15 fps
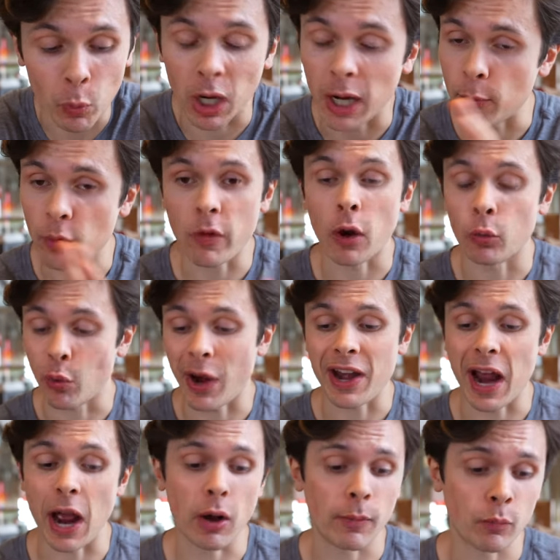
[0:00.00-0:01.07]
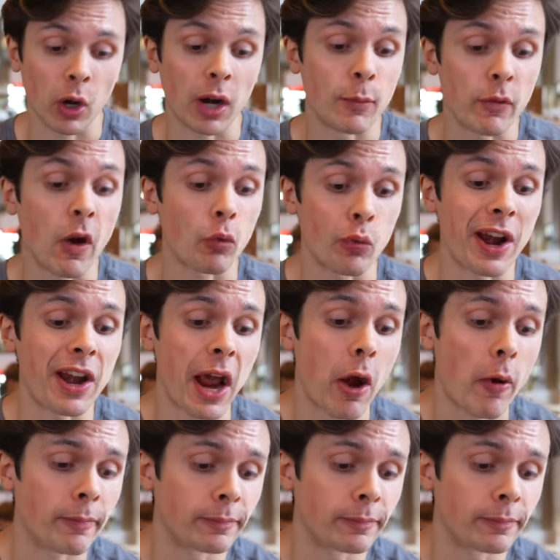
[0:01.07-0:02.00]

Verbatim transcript: We gotta move on right now. We gotta move on right now.